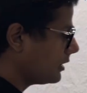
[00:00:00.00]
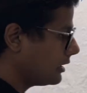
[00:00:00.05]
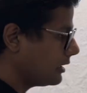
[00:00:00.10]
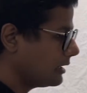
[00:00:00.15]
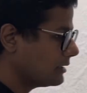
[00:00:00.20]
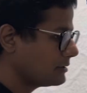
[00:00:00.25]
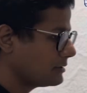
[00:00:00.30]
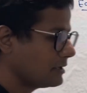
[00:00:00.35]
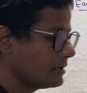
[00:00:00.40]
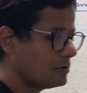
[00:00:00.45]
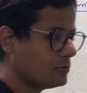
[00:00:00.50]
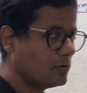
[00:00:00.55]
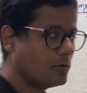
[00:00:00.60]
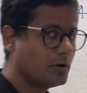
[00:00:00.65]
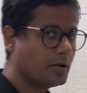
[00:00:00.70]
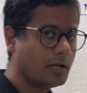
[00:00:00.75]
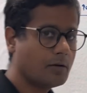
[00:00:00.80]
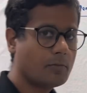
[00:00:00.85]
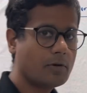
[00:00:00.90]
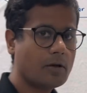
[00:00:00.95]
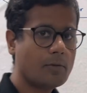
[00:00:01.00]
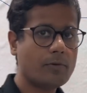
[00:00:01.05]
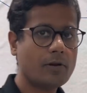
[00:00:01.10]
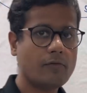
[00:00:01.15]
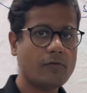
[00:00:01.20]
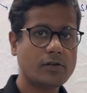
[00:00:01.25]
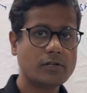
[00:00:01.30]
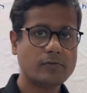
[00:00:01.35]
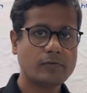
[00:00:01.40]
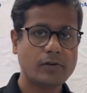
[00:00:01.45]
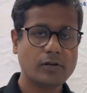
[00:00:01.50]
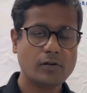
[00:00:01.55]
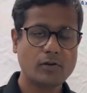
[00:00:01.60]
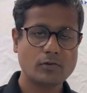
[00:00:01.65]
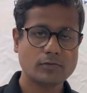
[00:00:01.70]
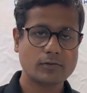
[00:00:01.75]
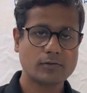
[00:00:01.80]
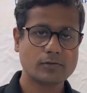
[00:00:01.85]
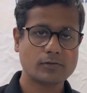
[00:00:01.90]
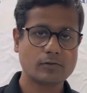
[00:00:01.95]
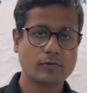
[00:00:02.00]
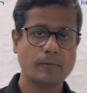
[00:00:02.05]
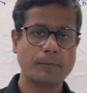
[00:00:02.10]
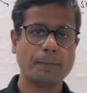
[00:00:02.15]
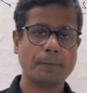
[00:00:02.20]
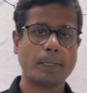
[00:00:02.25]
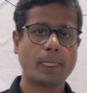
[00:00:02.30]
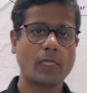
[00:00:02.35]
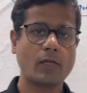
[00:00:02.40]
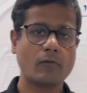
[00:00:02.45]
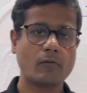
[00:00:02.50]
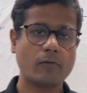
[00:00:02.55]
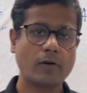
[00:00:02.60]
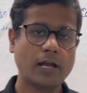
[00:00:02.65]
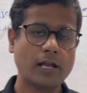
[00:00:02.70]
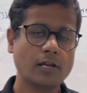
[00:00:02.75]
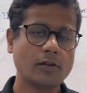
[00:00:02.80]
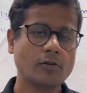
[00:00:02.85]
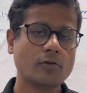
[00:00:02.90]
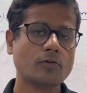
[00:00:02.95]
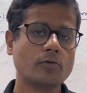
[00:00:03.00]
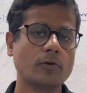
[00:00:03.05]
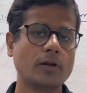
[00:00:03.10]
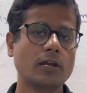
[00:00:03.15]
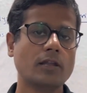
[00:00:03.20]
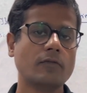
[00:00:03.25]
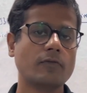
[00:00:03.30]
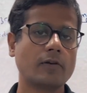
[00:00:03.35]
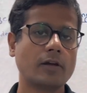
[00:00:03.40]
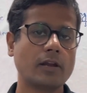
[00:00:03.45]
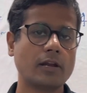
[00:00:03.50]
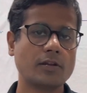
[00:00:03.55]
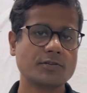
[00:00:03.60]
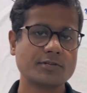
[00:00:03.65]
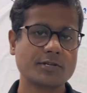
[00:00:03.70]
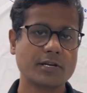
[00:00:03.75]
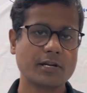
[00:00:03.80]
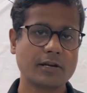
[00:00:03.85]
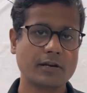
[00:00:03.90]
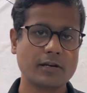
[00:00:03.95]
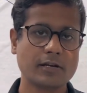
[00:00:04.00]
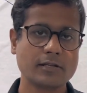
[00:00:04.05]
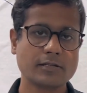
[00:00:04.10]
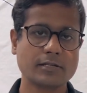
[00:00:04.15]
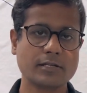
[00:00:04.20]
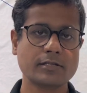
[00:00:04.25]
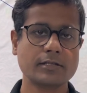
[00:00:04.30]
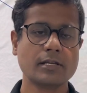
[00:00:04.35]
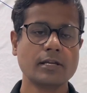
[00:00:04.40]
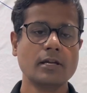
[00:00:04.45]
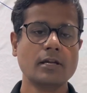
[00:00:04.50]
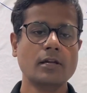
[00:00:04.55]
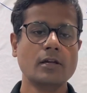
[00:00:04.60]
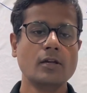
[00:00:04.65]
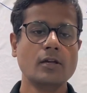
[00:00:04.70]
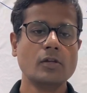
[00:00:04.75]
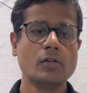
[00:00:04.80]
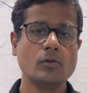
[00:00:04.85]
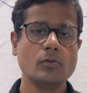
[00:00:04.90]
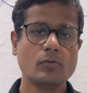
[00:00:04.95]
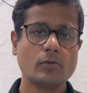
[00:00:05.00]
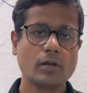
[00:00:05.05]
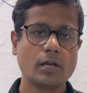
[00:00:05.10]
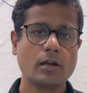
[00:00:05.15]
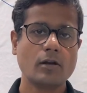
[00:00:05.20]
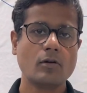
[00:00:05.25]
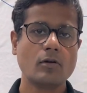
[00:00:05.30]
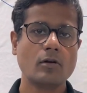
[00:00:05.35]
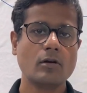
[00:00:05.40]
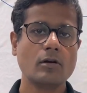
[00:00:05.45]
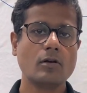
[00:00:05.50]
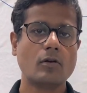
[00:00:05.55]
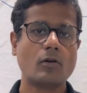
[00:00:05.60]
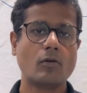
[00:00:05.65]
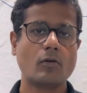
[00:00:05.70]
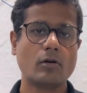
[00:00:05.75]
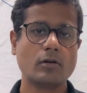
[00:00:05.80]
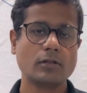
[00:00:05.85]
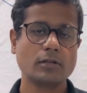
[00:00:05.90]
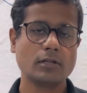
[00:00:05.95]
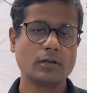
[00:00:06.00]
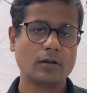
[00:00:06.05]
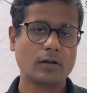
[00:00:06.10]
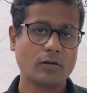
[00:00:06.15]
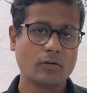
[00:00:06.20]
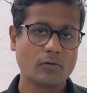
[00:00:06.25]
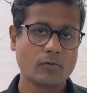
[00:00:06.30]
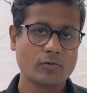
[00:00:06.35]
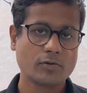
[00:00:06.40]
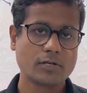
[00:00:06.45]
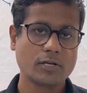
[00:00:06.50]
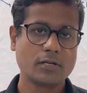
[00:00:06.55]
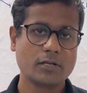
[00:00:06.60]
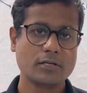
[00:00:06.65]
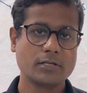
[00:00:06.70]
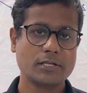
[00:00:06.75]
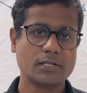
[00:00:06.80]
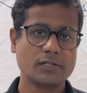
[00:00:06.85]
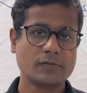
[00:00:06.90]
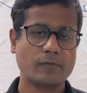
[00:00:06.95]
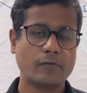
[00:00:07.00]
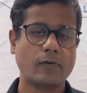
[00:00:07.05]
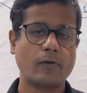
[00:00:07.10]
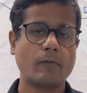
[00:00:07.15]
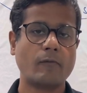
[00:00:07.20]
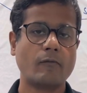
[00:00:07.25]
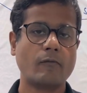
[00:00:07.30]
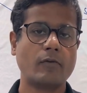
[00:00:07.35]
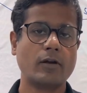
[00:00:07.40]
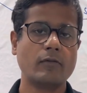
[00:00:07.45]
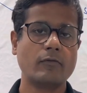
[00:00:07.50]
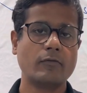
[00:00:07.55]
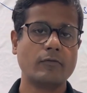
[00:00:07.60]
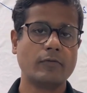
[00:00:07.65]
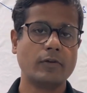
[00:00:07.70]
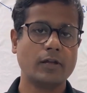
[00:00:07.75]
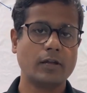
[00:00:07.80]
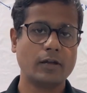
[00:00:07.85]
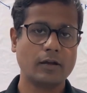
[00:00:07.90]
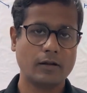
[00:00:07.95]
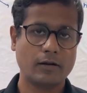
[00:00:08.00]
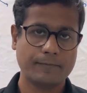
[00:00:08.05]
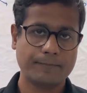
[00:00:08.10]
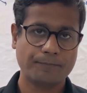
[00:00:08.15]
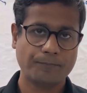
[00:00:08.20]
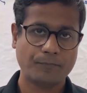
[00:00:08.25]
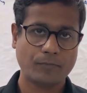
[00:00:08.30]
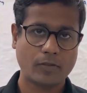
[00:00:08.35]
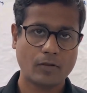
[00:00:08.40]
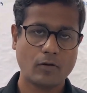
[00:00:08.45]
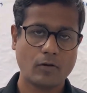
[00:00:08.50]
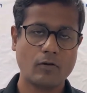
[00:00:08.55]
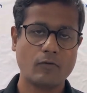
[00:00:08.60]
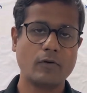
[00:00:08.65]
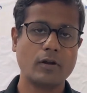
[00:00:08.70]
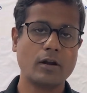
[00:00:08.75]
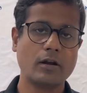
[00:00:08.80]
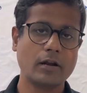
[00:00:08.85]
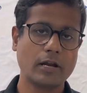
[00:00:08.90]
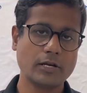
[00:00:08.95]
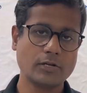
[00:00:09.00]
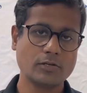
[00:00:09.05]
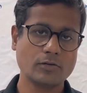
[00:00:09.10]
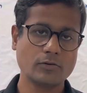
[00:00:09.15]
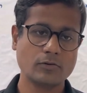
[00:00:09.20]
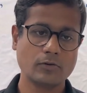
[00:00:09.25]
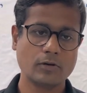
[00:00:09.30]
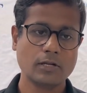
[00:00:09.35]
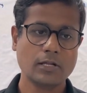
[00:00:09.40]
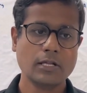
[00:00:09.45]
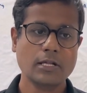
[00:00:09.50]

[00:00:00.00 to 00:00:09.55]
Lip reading: and as I told in my previous videos also, while you do any financial analysis, you cannot draw the conclusion just from one figure or one ratio.